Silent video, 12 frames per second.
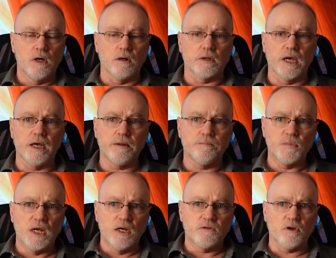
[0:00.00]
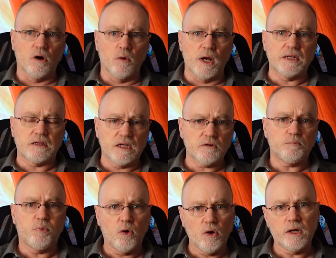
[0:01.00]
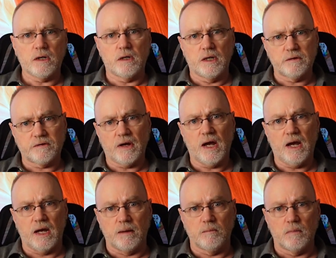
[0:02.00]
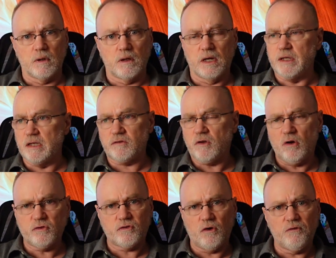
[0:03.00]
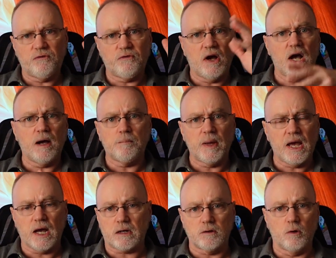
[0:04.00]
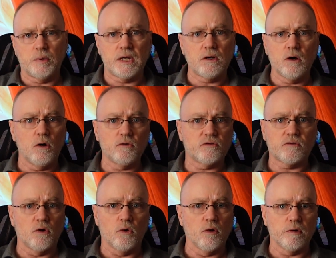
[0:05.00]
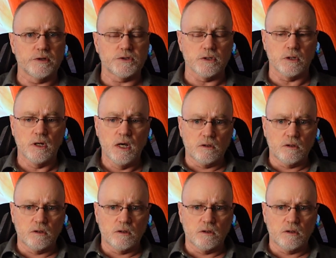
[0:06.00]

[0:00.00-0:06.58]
Okay, so at this point in time, and this goes so far back, nobody knows the origin.